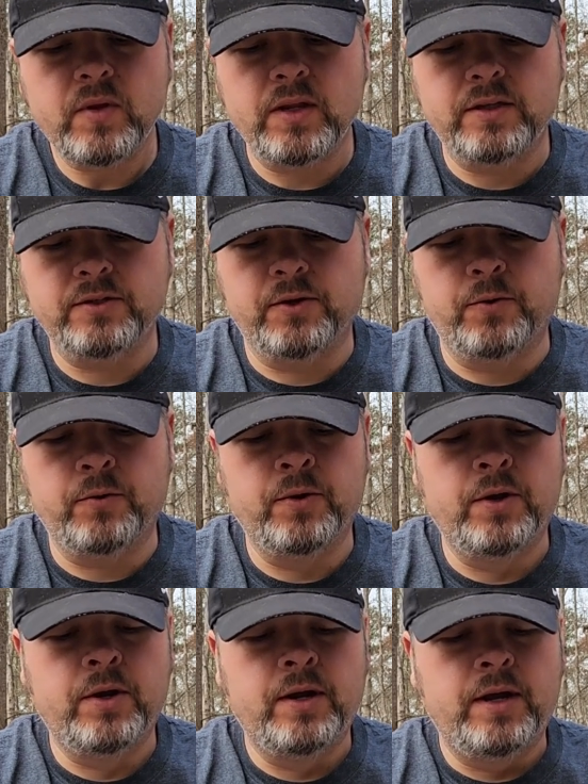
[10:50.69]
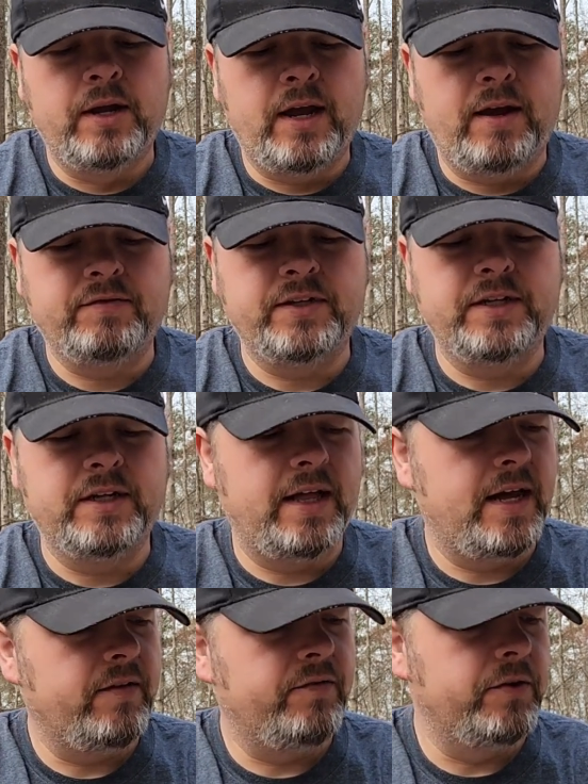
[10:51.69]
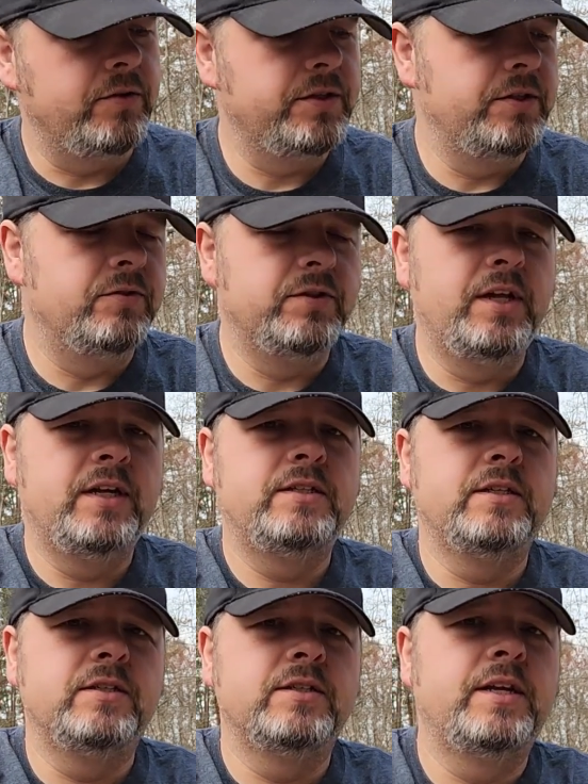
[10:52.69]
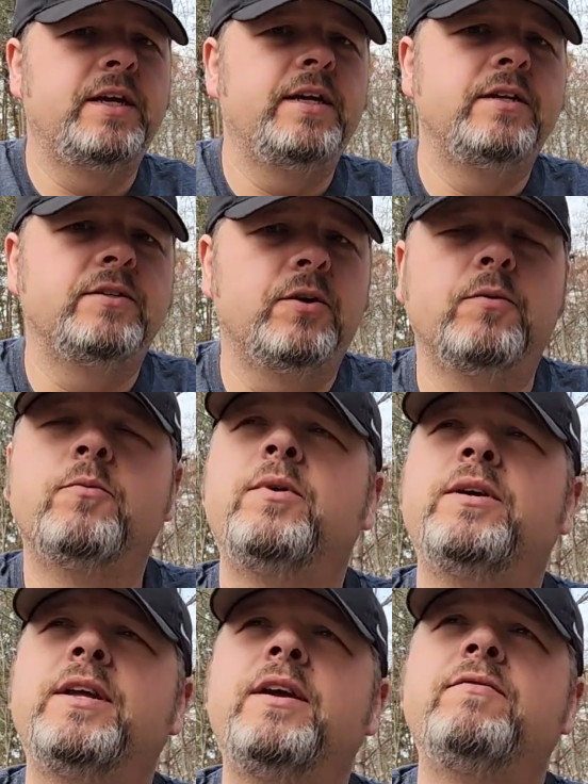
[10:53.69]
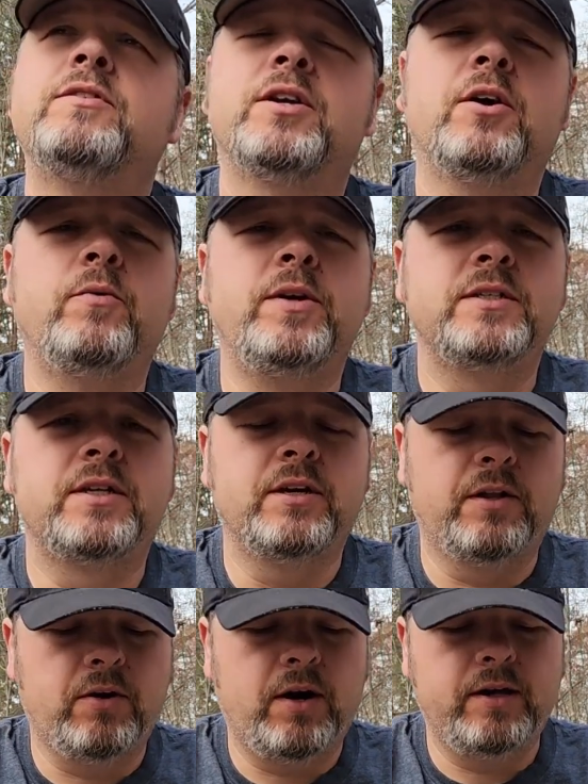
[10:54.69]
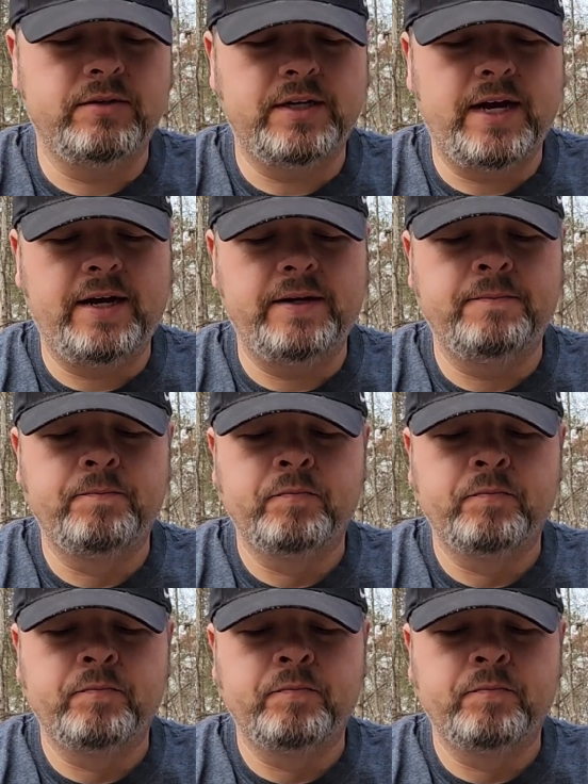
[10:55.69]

And so I've seen a lot of folks use this instead. So we still are outside.